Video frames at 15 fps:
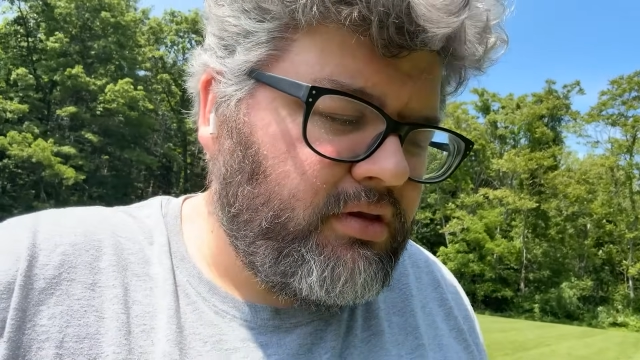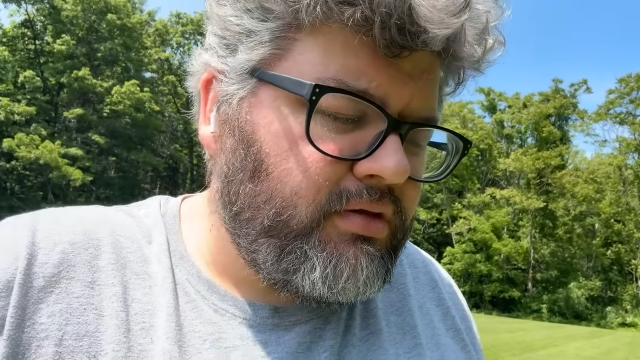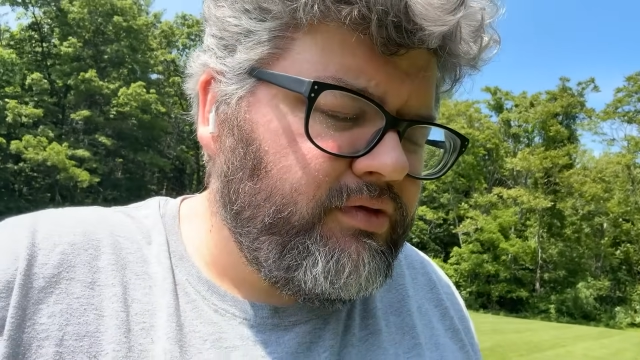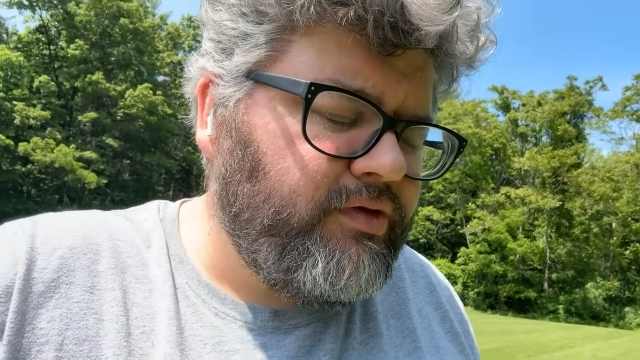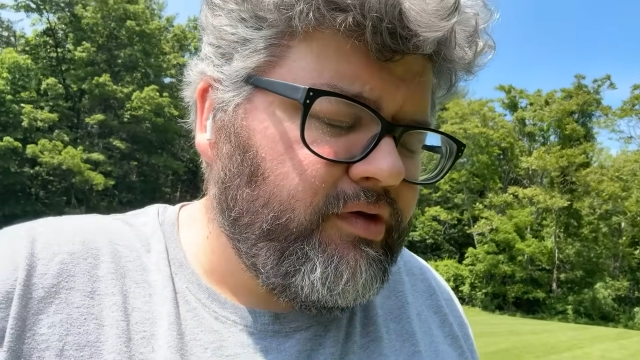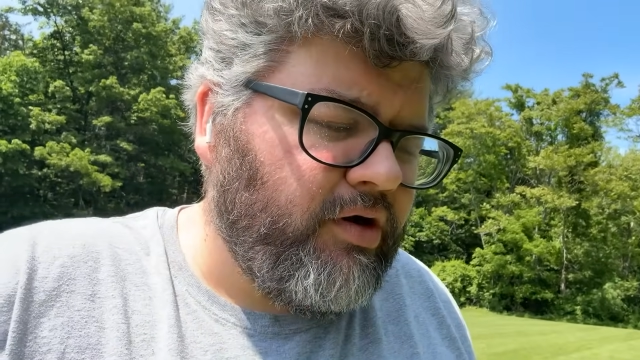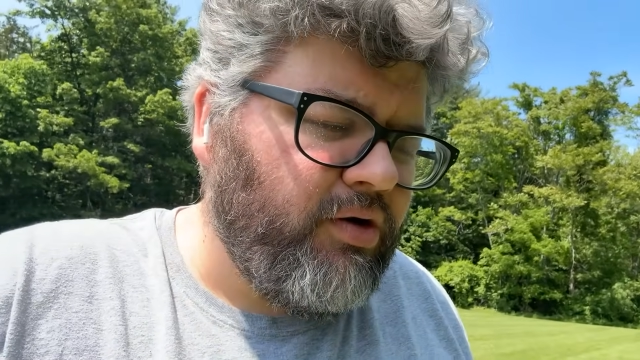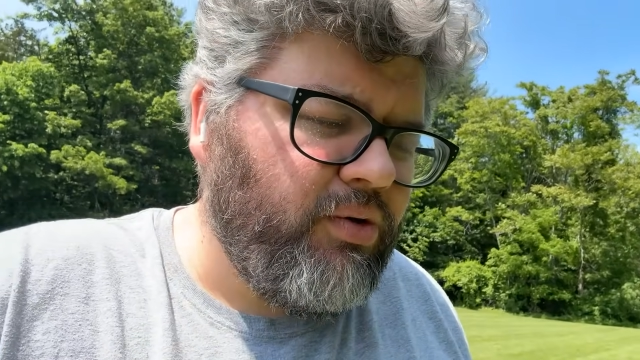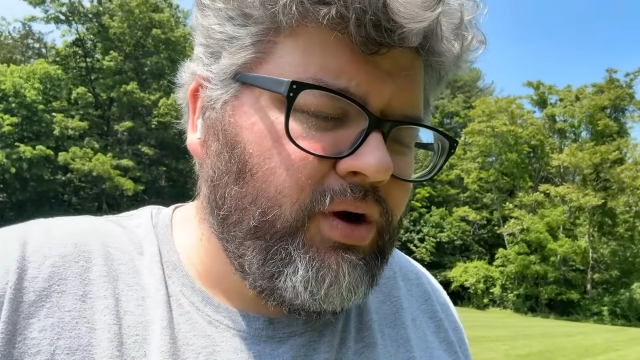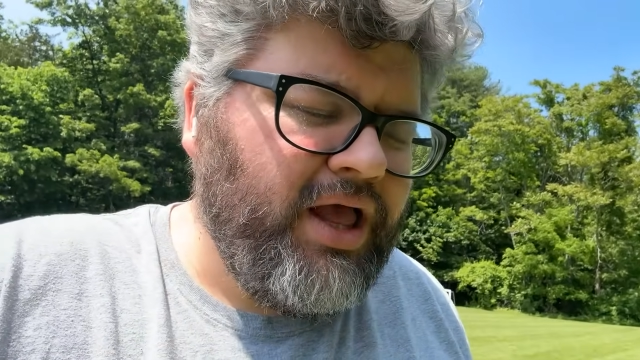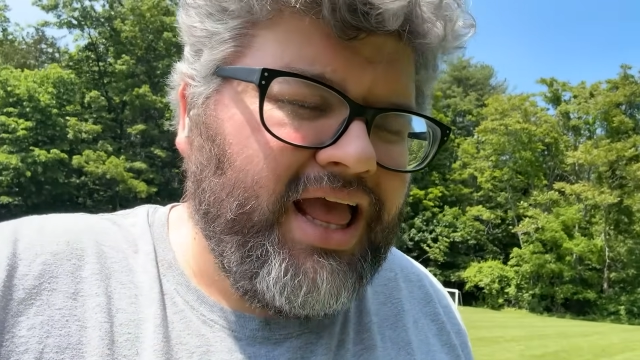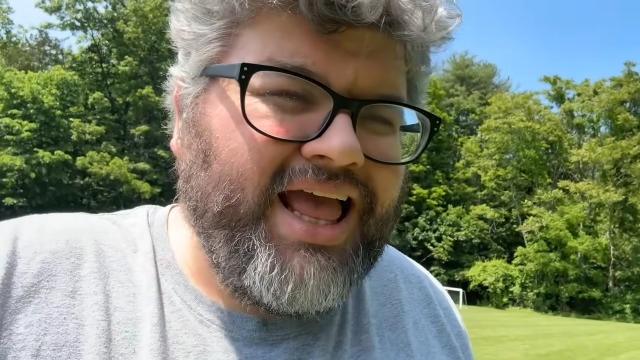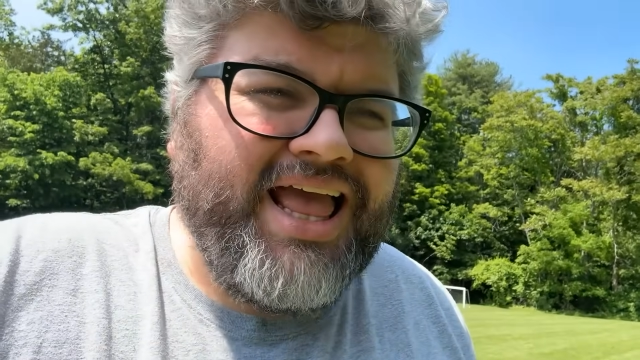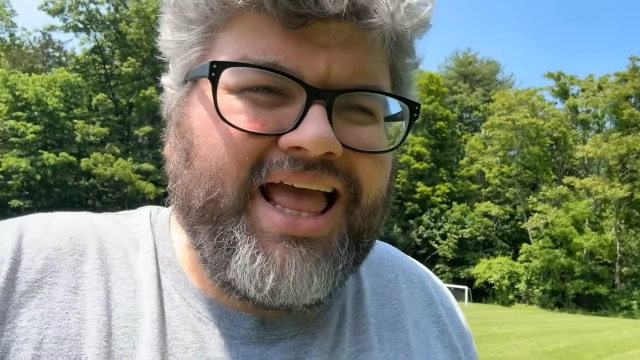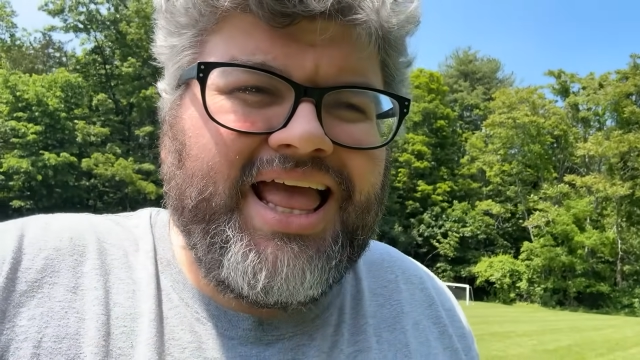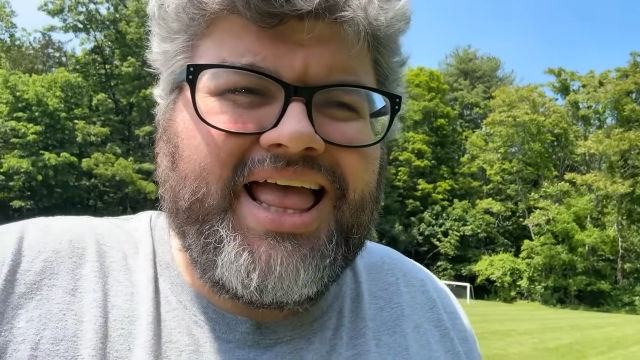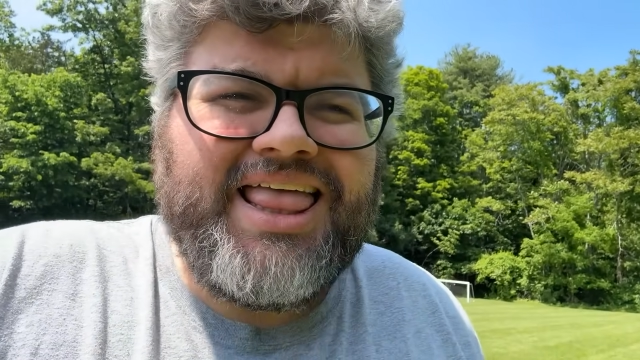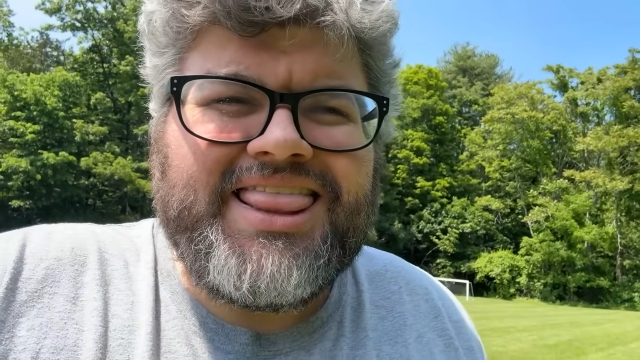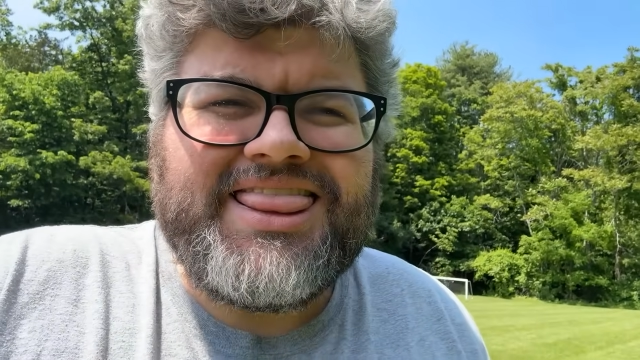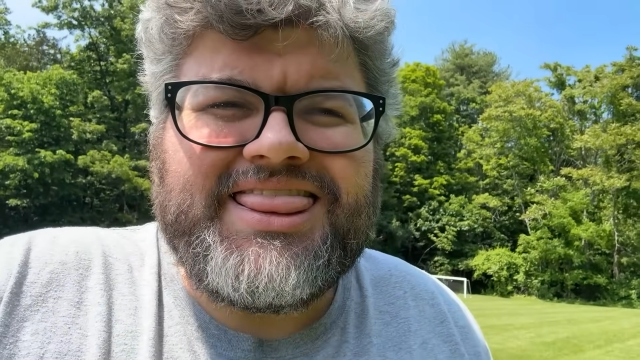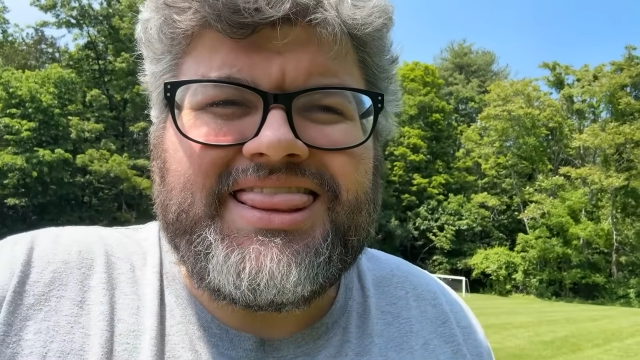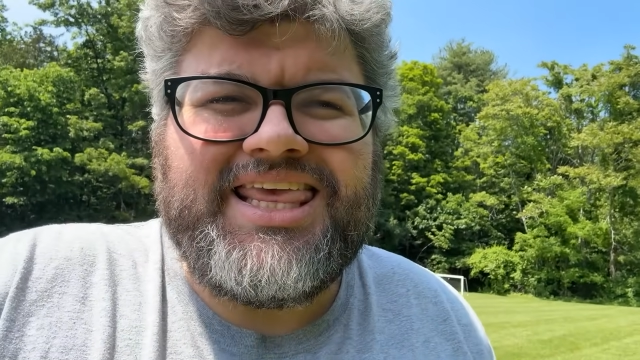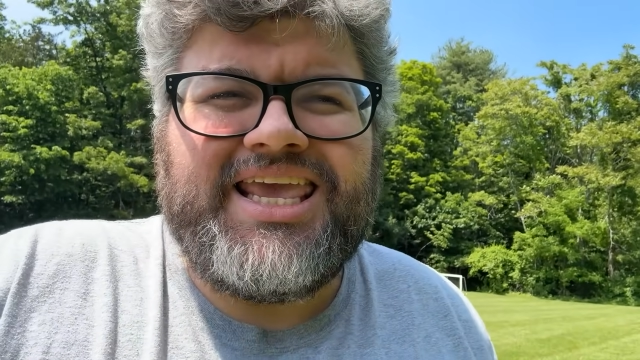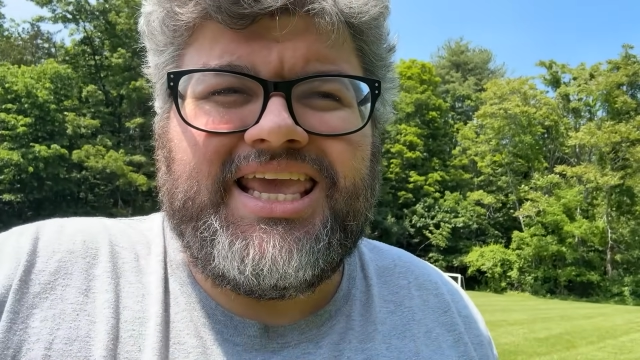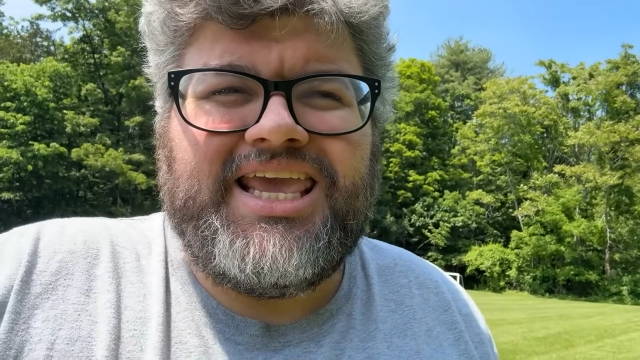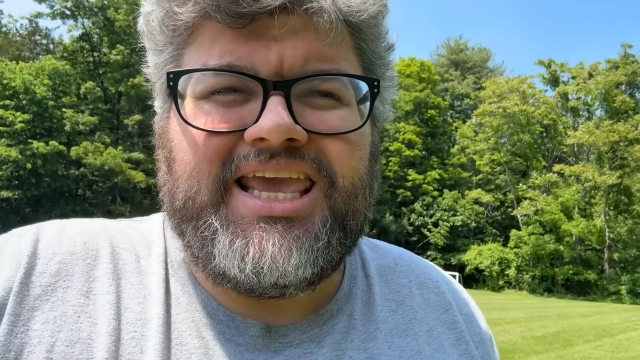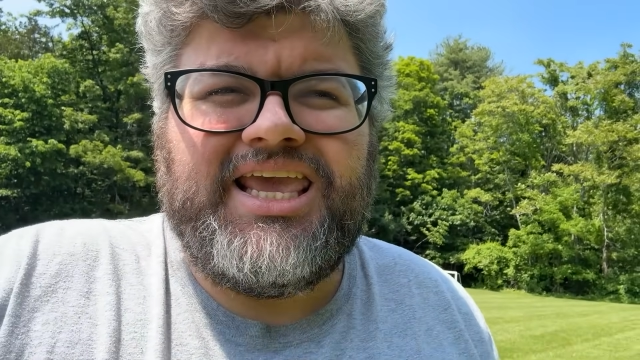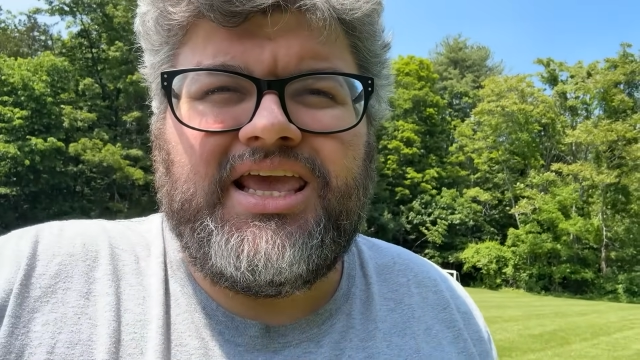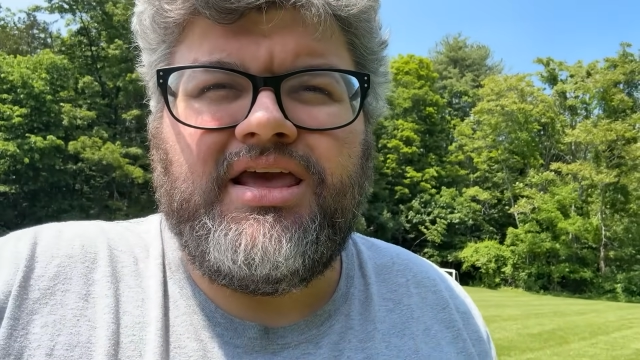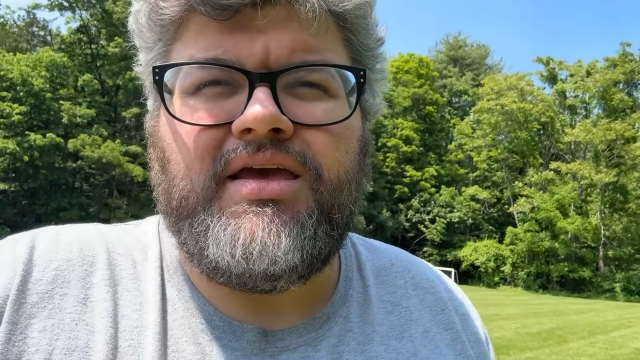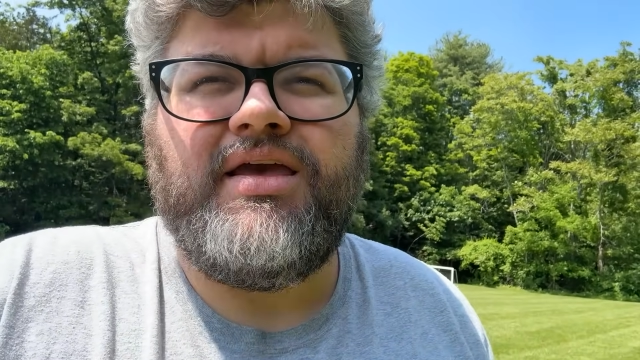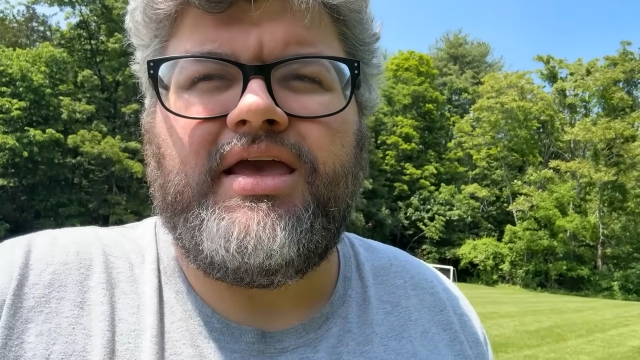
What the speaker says: So the